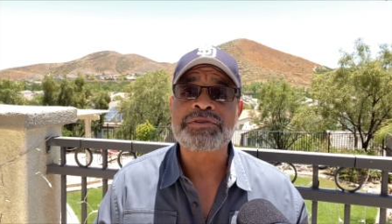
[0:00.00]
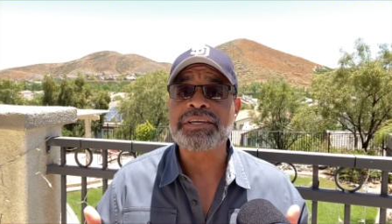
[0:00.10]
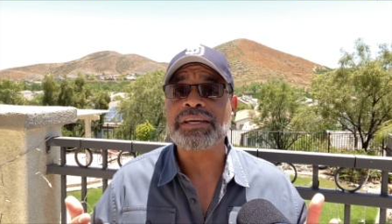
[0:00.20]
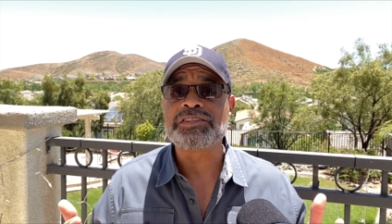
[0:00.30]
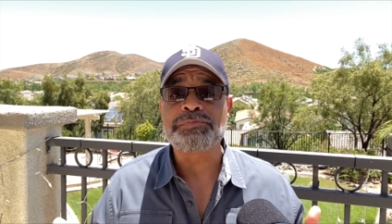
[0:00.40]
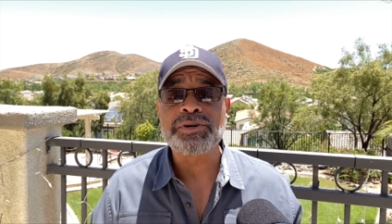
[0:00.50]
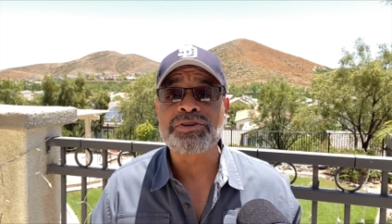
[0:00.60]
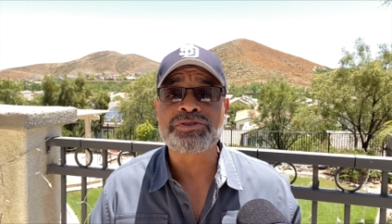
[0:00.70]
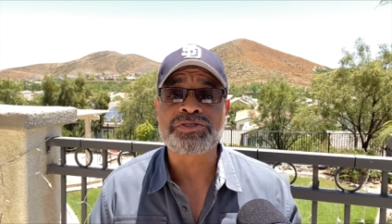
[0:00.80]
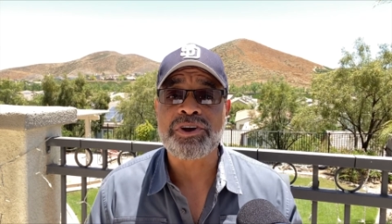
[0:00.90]
singing
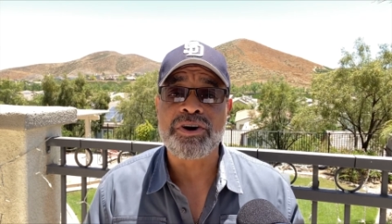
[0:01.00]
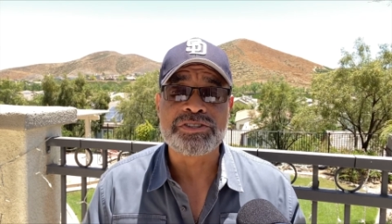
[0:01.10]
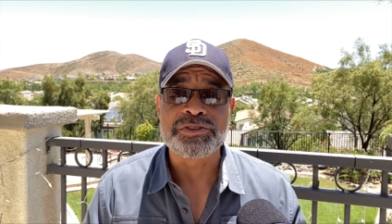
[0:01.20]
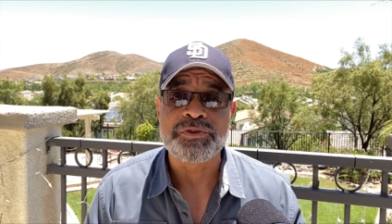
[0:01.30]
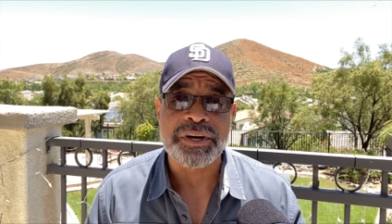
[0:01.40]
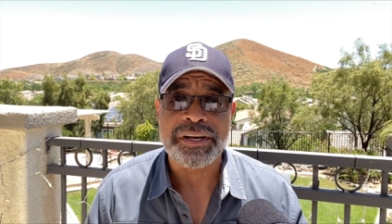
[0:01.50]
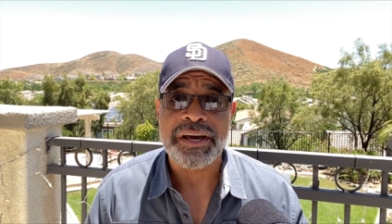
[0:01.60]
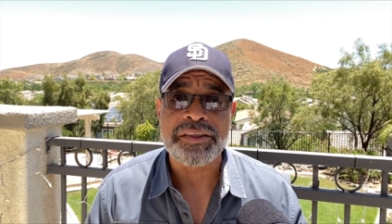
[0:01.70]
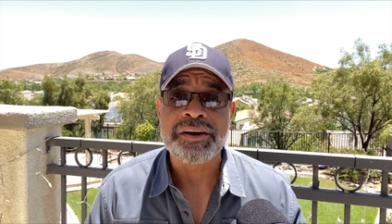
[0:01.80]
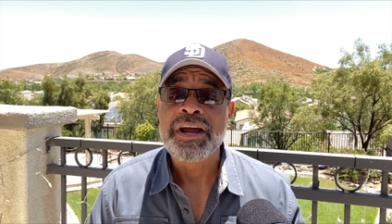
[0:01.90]
spiritual songs to one
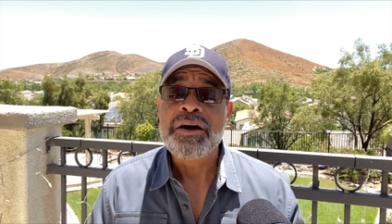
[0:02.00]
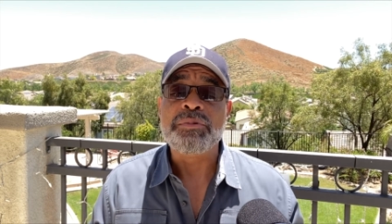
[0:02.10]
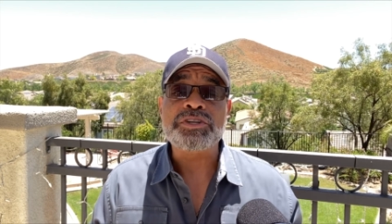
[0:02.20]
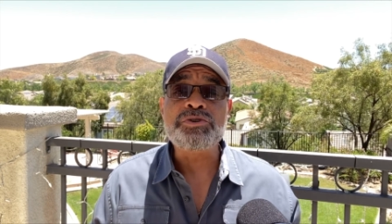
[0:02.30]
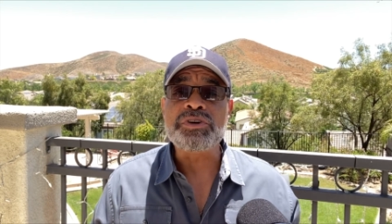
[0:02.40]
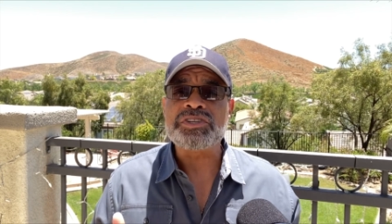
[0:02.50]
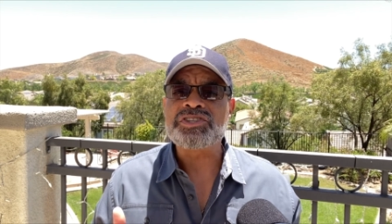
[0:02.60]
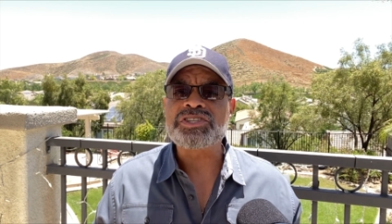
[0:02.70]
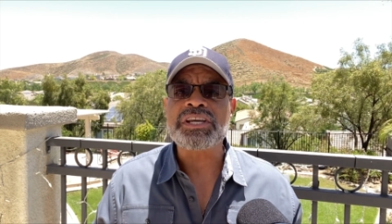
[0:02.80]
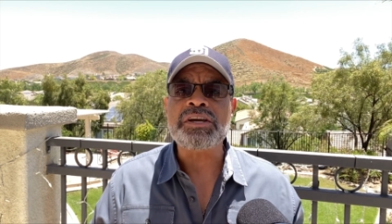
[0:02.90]
another, but you can
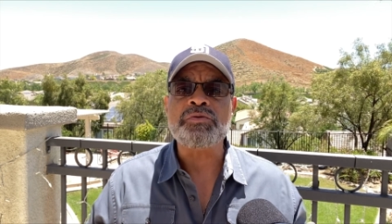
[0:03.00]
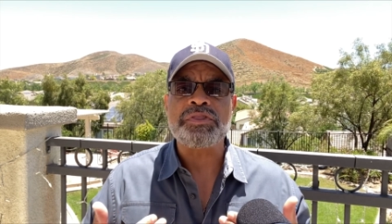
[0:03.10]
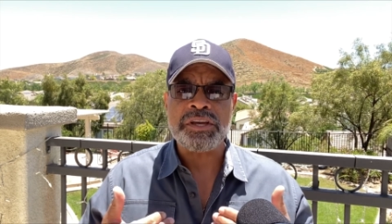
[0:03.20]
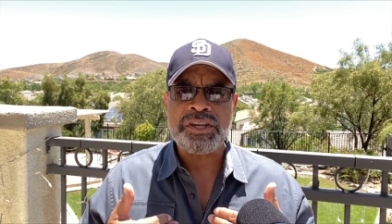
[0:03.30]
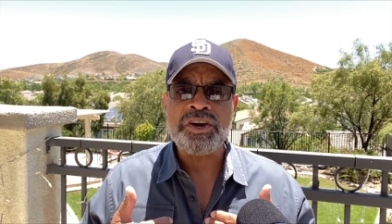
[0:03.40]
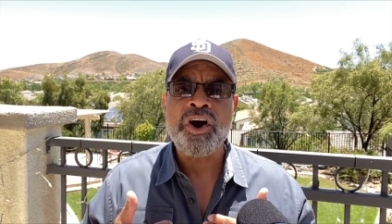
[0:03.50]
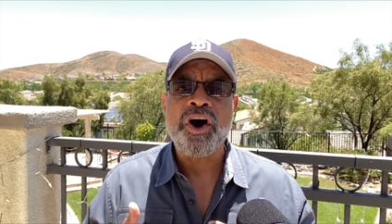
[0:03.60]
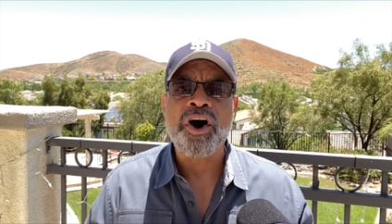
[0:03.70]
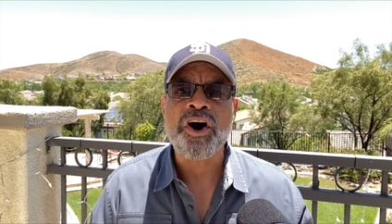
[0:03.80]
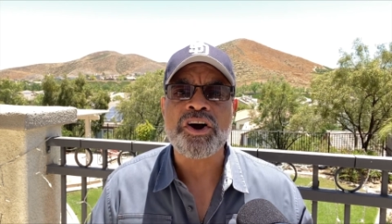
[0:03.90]
sing within your
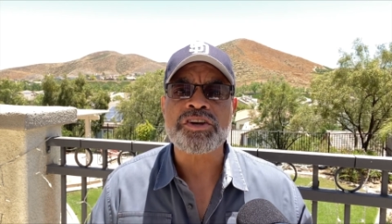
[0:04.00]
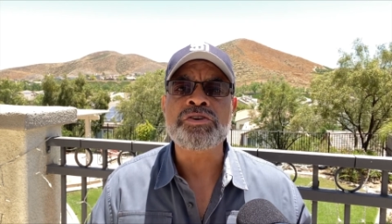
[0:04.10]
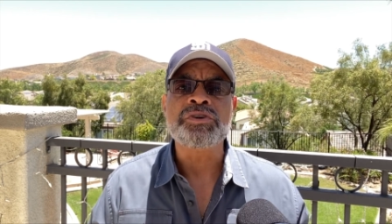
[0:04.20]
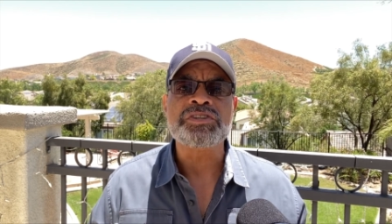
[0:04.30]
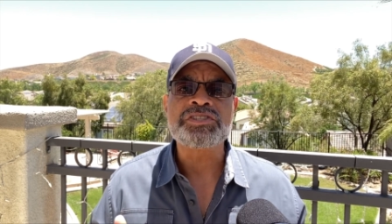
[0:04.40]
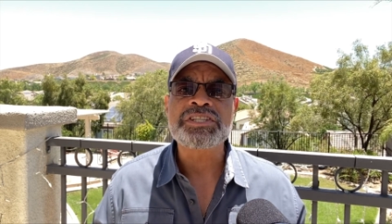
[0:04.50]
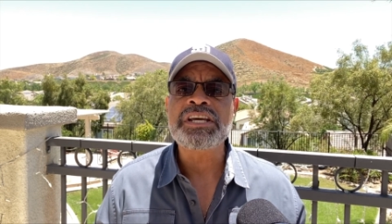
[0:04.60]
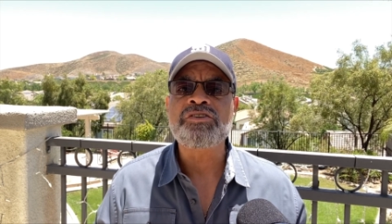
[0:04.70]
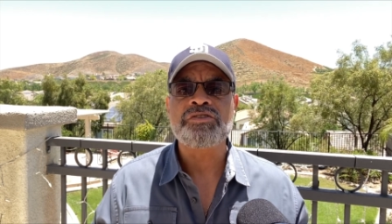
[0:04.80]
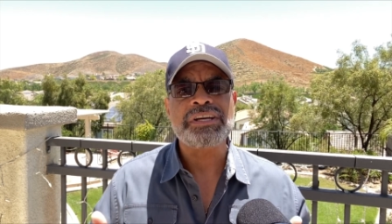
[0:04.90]
heart. You can
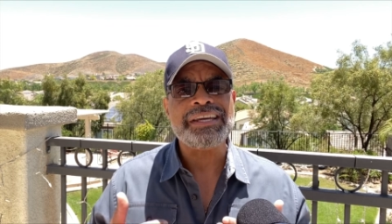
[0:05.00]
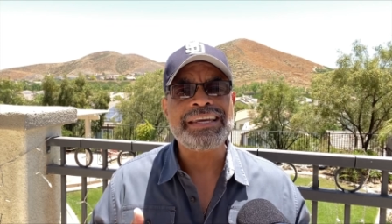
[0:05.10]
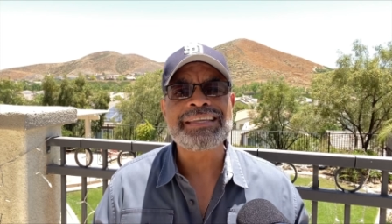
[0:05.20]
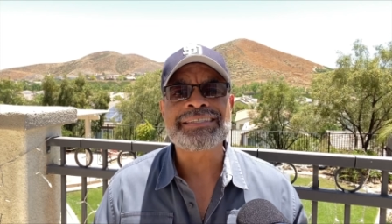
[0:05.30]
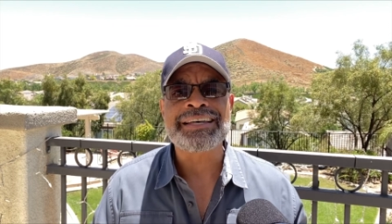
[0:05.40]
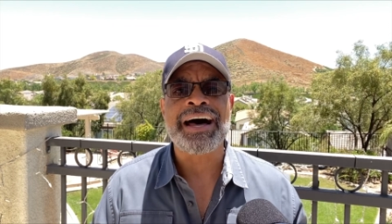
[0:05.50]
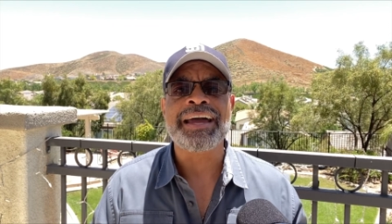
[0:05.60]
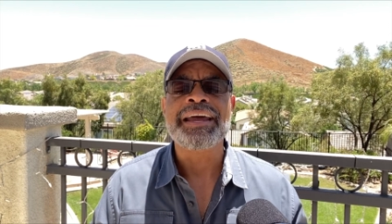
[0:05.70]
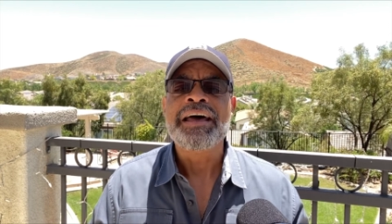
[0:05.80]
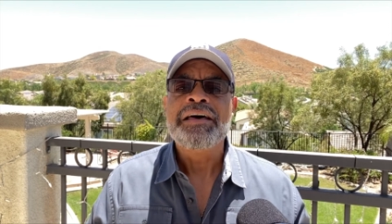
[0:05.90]
sing on the
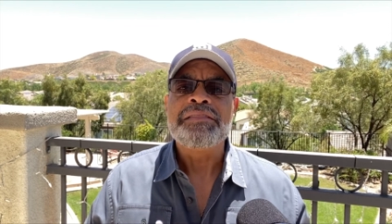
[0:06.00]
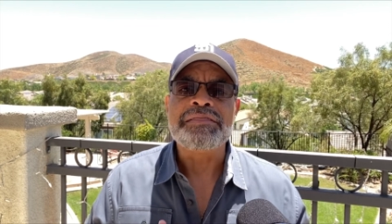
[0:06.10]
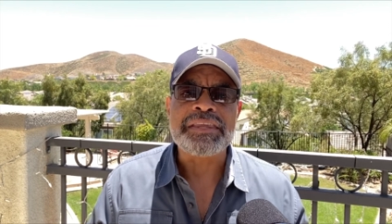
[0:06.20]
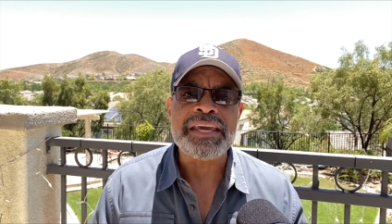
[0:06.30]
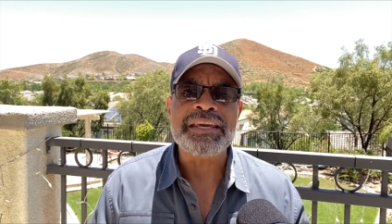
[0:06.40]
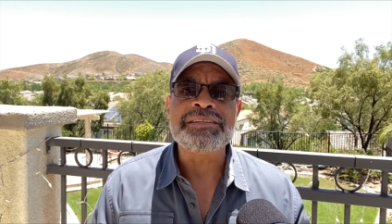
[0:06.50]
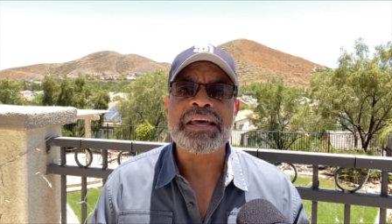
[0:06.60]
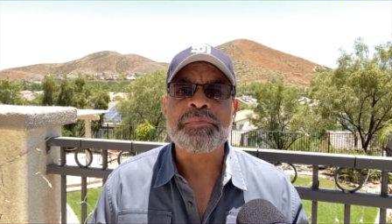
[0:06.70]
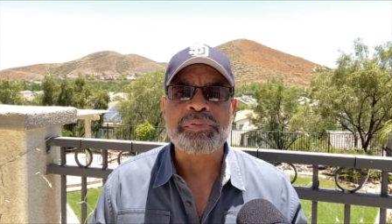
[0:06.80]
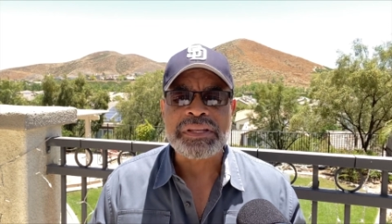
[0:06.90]
inside things
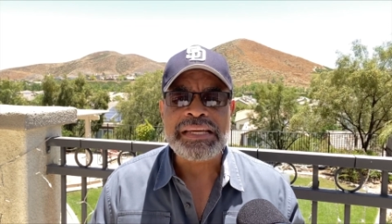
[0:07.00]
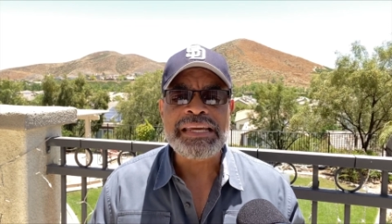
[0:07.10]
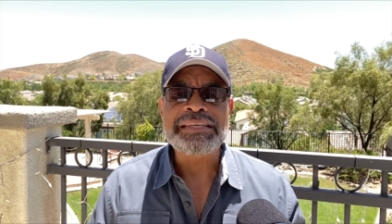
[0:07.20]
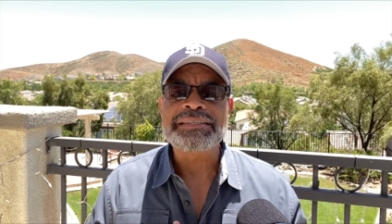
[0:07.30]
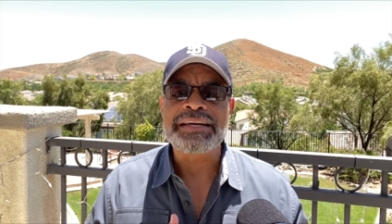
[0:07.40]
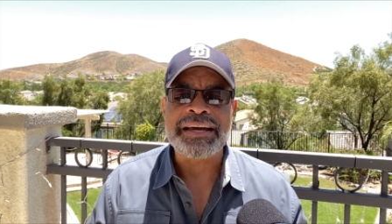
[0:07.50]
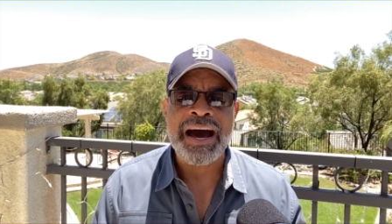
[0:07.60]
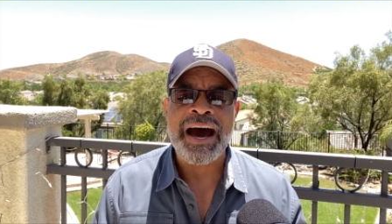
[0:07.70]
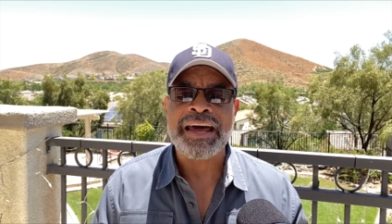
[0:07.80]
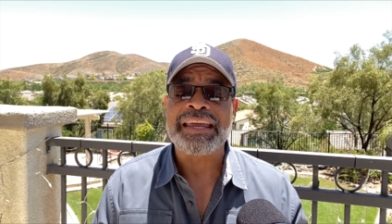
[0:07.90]
that please
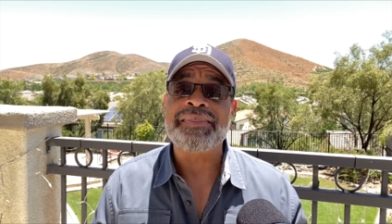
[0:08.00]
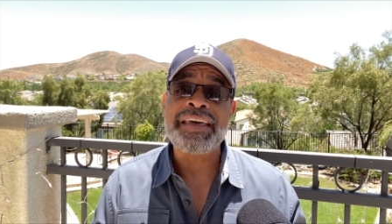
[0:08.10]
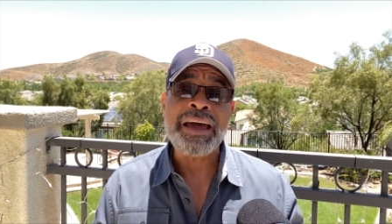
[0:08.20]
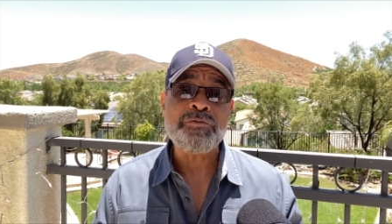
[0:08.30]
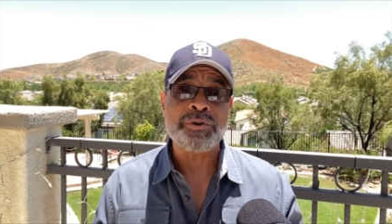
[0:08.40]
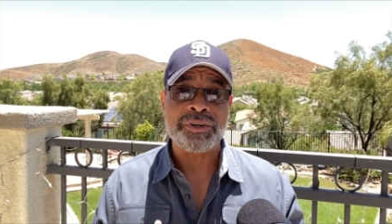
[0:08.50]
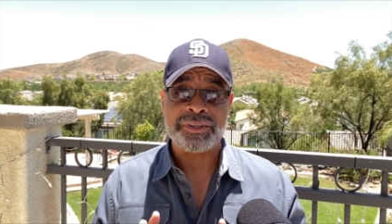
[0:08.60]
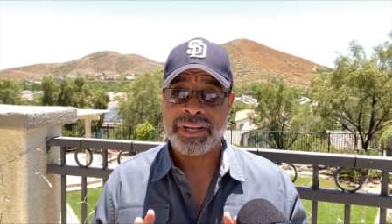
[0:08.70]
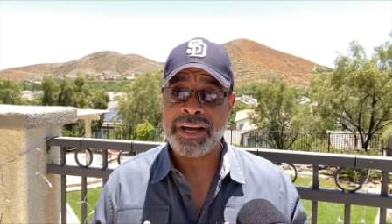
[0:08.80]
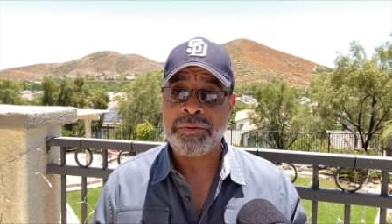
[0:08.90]
God, and that
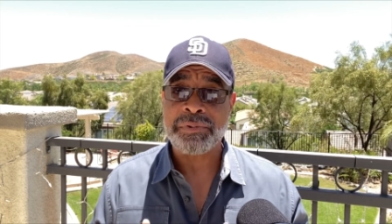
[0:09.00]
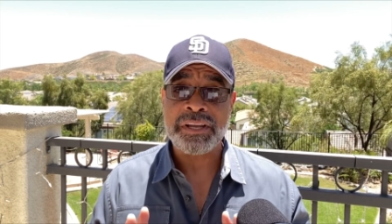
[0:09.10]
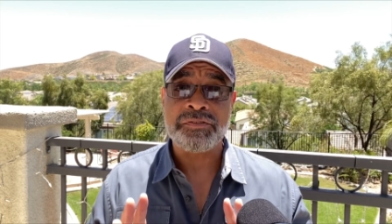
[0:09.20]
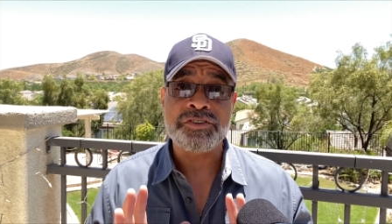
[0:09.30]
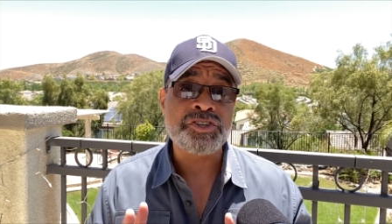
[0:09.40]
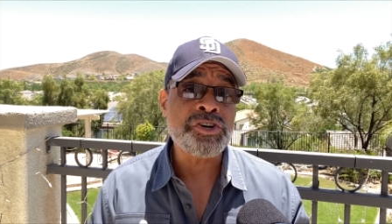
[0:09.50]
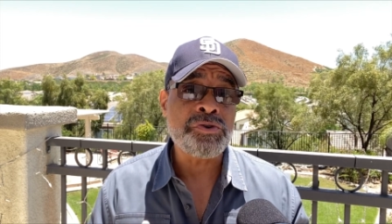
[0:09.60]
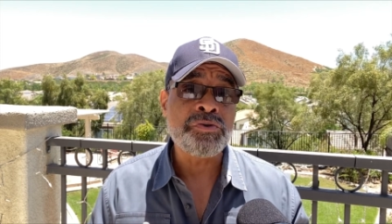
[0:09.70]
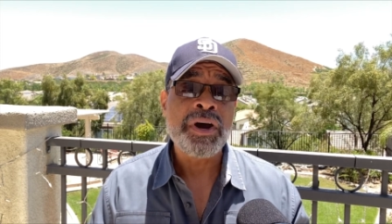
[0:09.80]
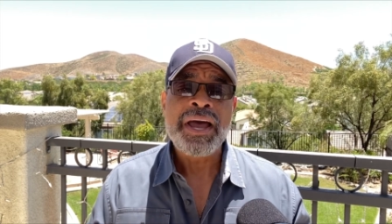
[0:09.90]
will uplift you.